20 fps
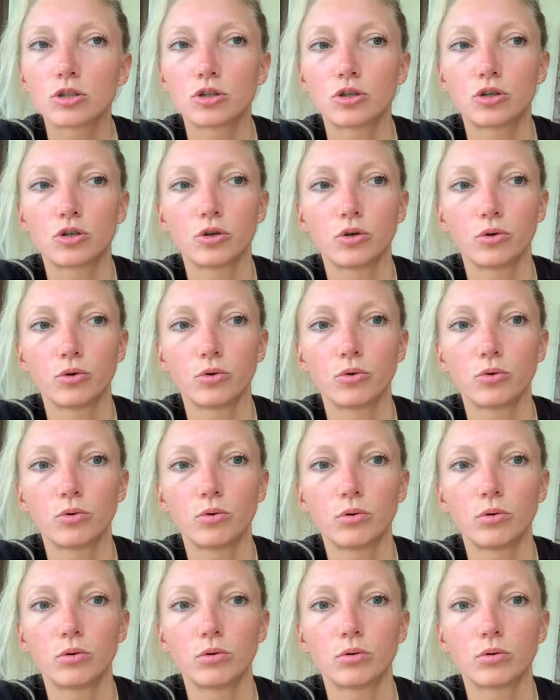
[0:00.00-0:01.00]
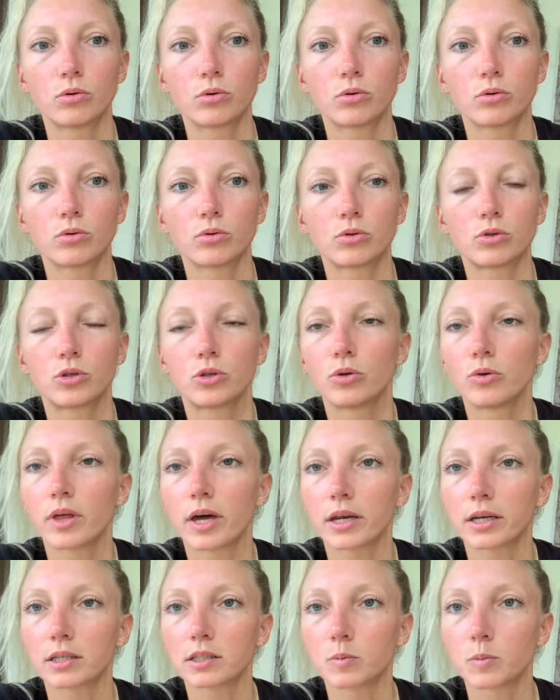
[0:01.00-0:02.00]
to to
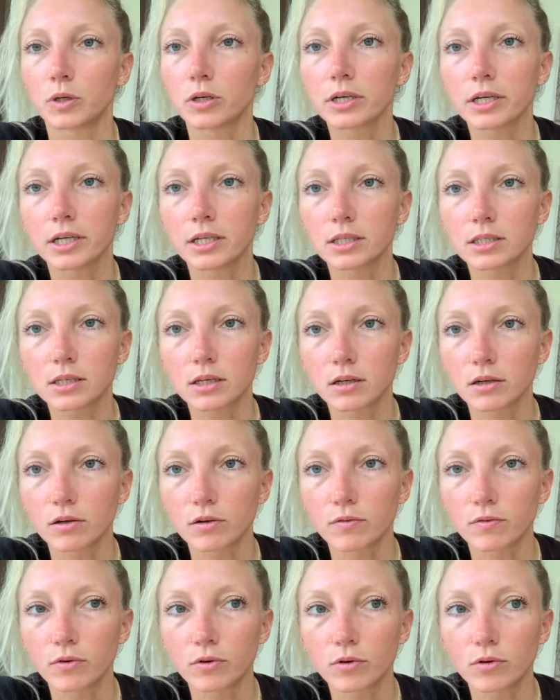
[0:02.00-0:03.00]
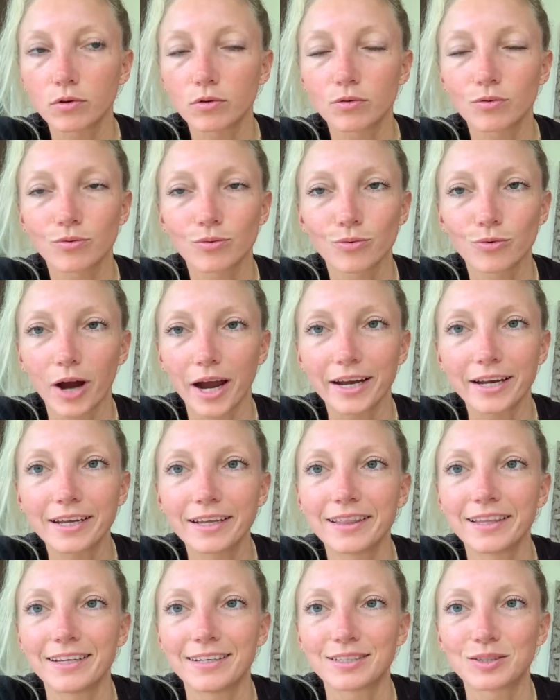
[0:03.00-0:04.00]
that experience of
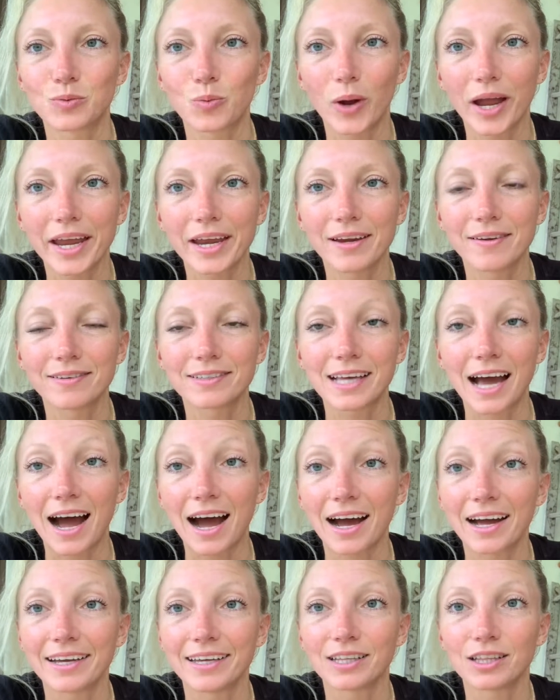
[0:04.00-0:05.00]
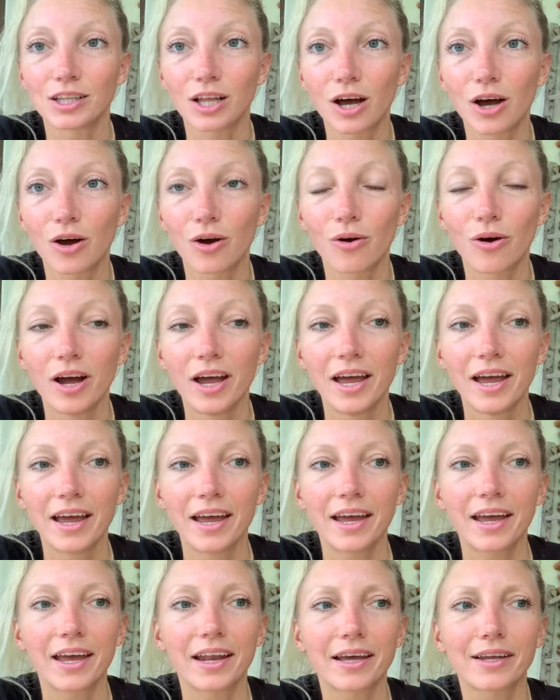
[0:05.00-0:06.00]
riding these waves high and low.
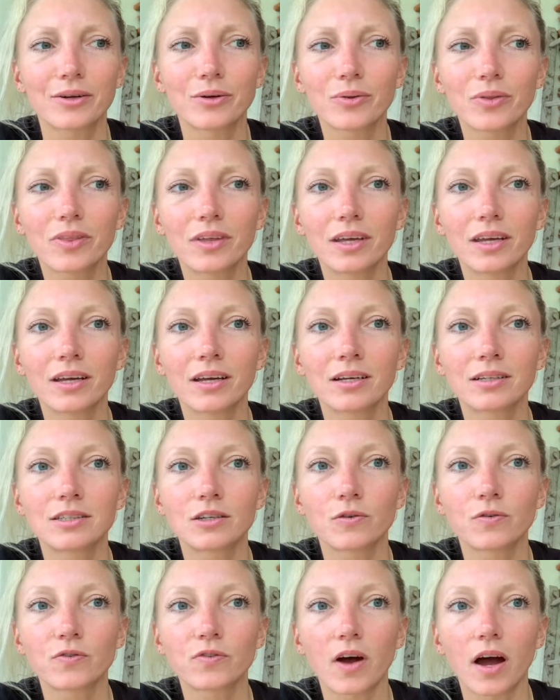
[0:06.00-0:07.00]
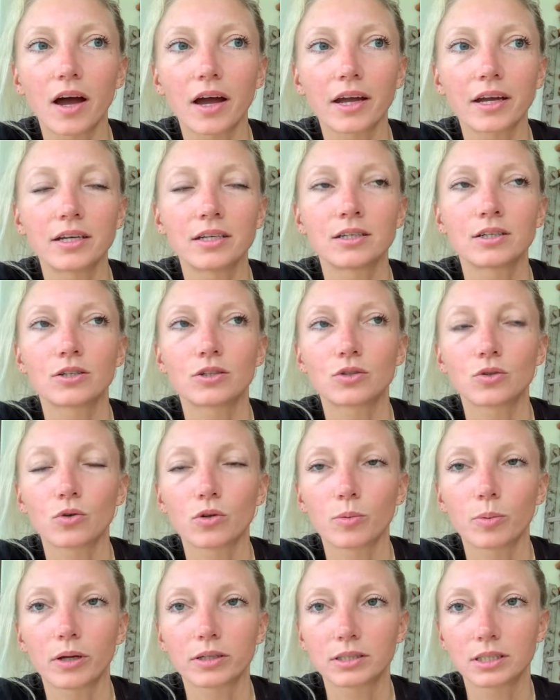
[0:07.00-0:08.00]
And I don't think defined
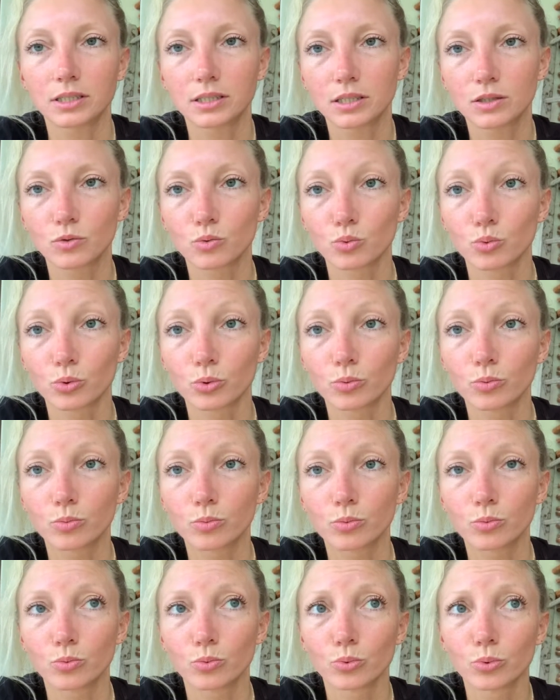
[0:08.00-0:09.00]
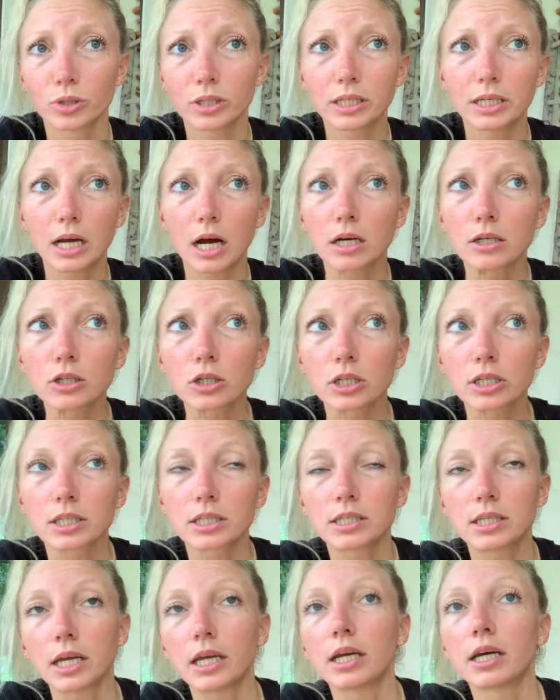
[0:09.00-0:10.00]
solar plexuses really
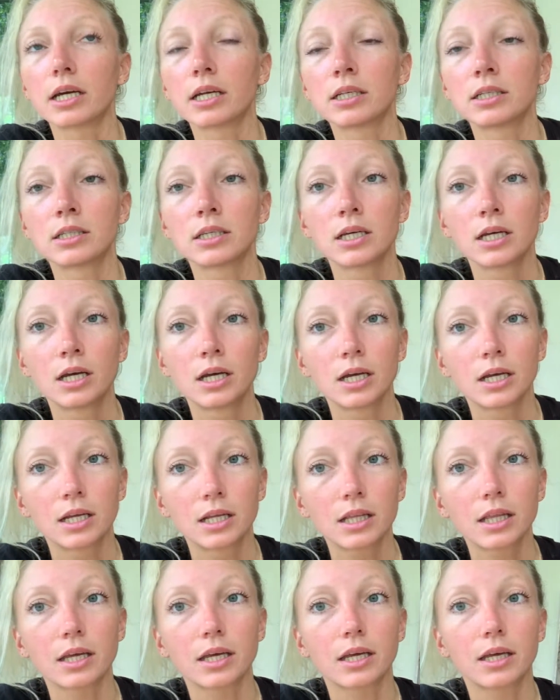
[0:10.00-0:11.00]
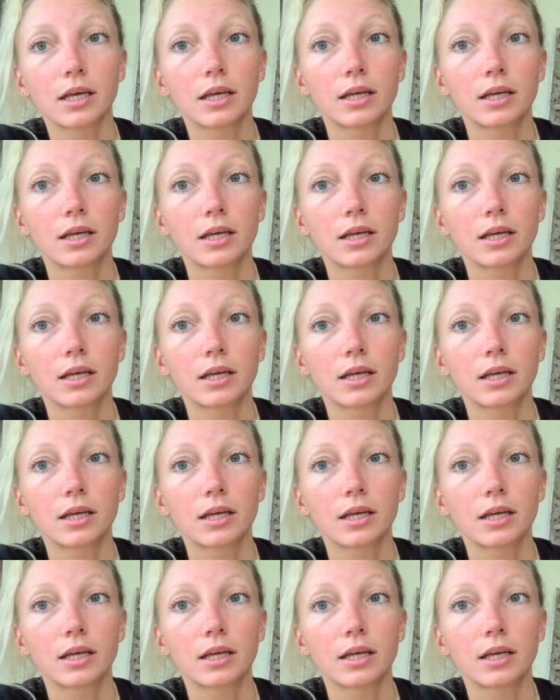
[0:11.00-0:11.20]
understand like